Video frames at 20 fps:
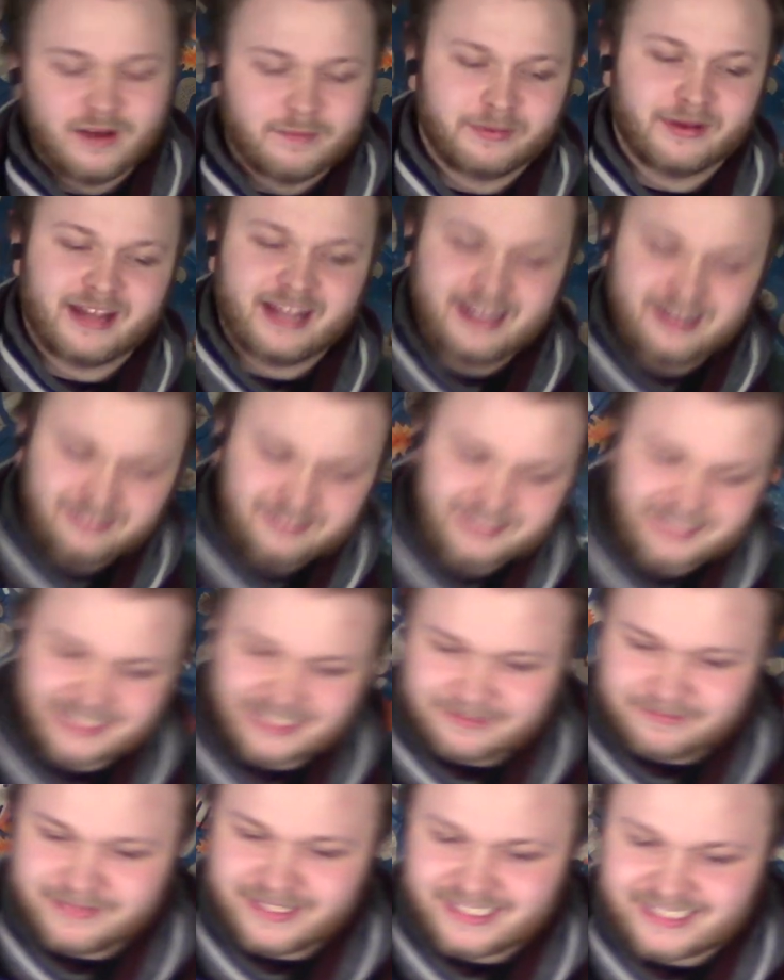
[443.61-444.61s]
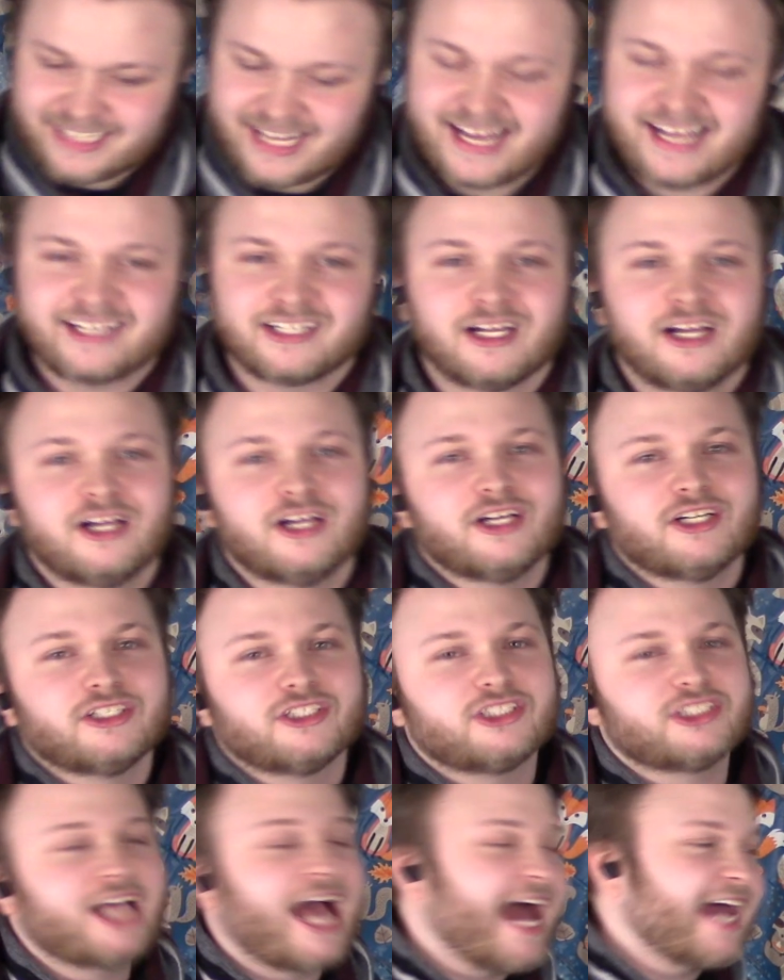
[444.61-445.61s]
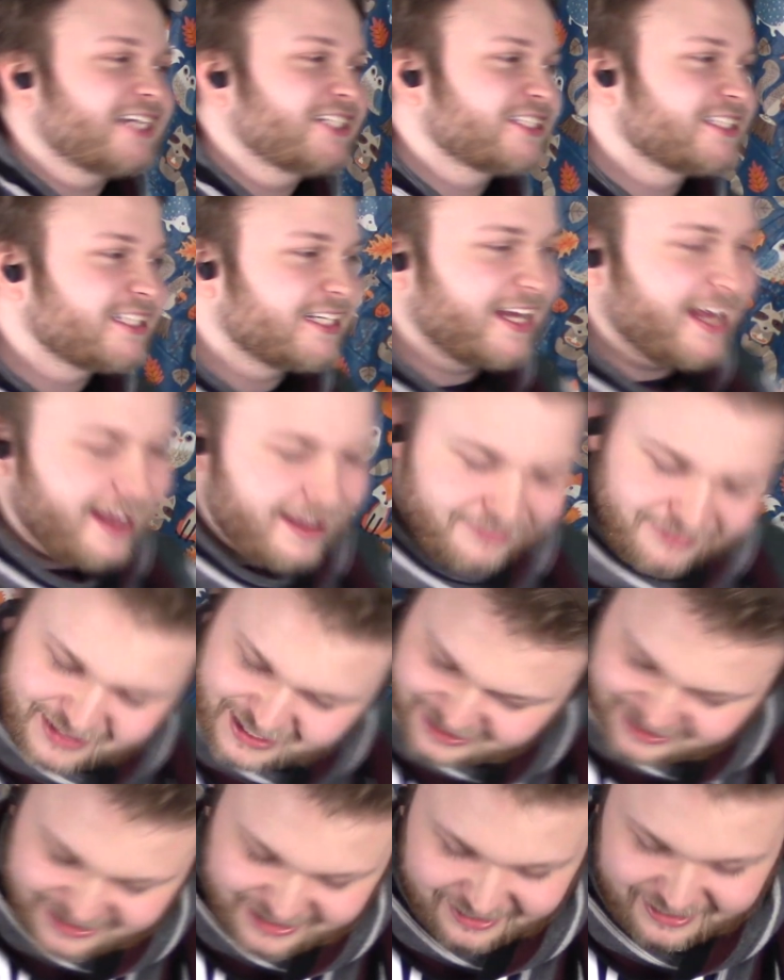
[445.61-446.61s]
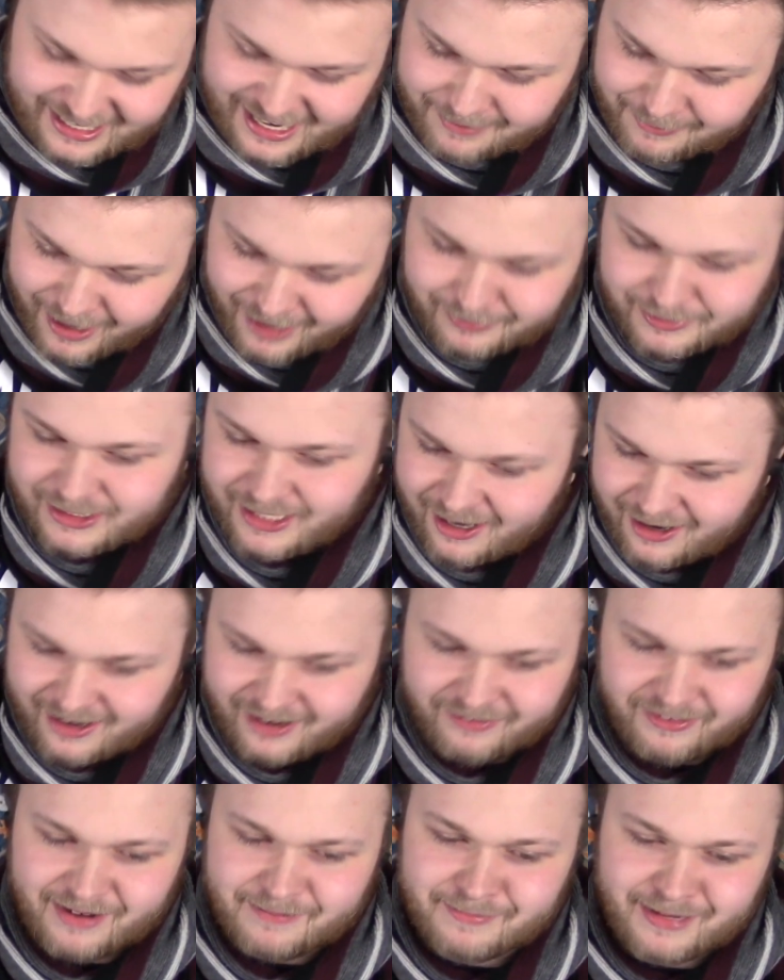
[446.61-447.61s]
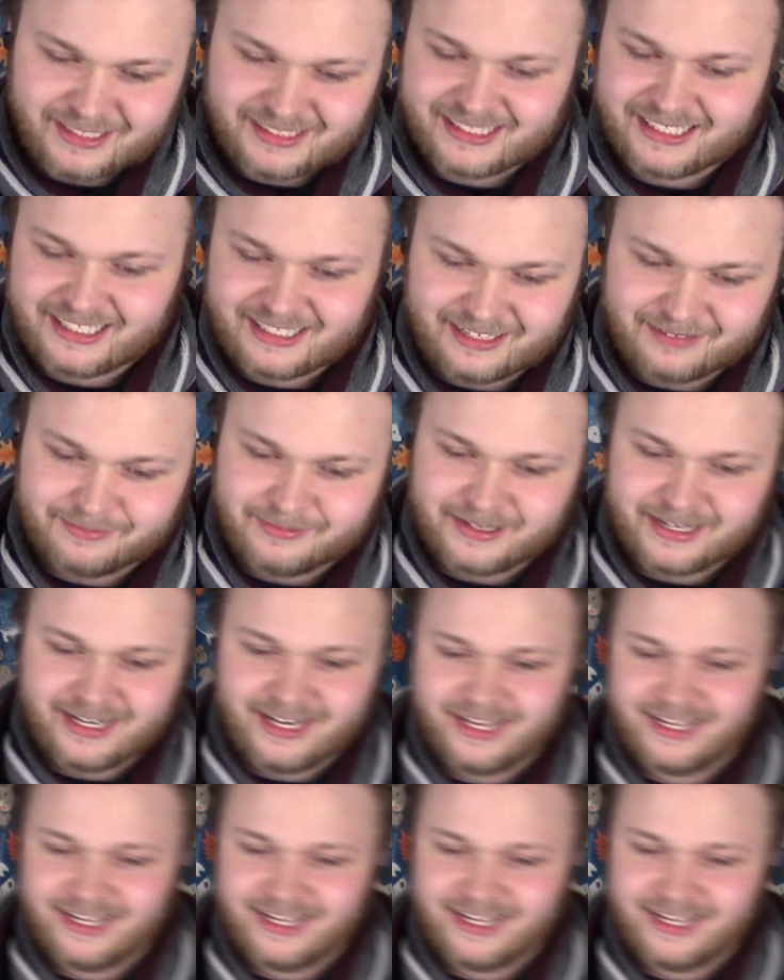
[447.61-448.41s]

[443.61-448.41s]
But here's to me saying, Josh, if that's your name, I'm sorry if I'm messing it up again.